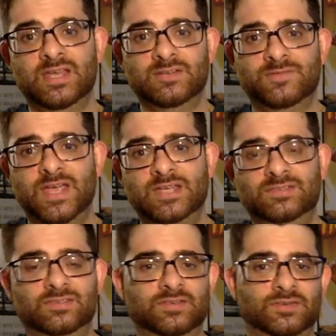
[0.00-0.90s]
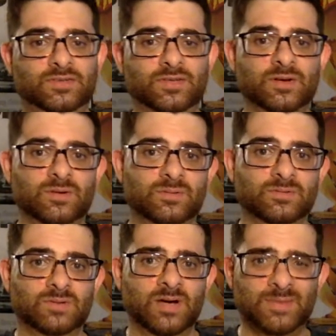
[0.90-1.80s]
a face.
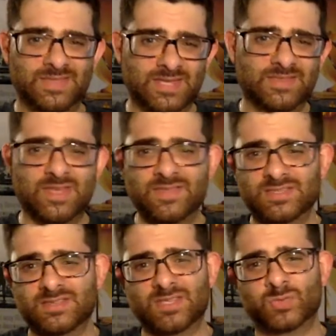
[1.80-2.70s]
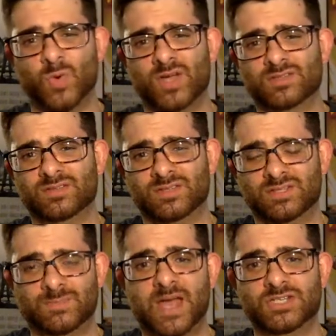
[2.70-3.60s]
So I think in this
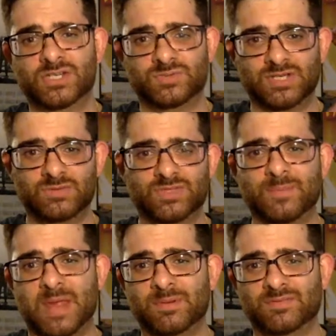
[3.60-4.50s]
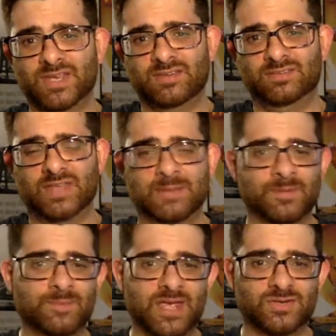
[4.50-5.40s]
match he was the babyface.
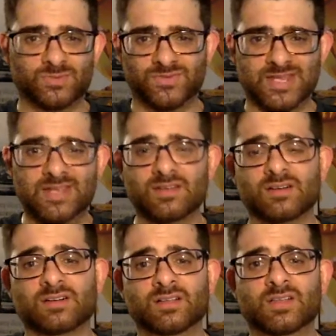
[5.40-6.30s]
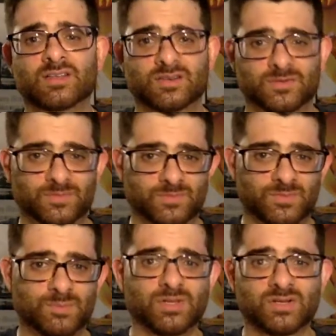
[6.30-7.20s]
Hangman Page was the heel.
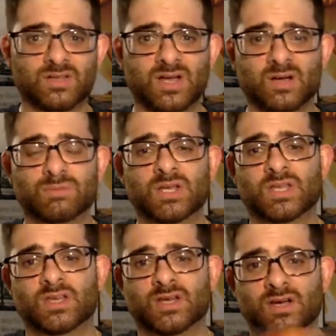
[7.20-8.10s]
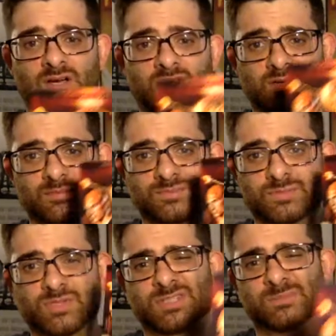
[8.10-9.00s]
From Bullet Club.
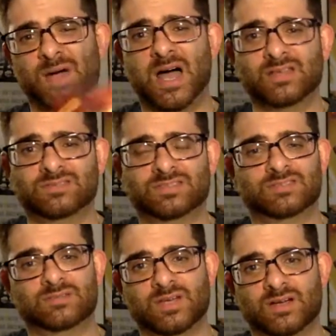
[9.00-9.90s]
Some good spots.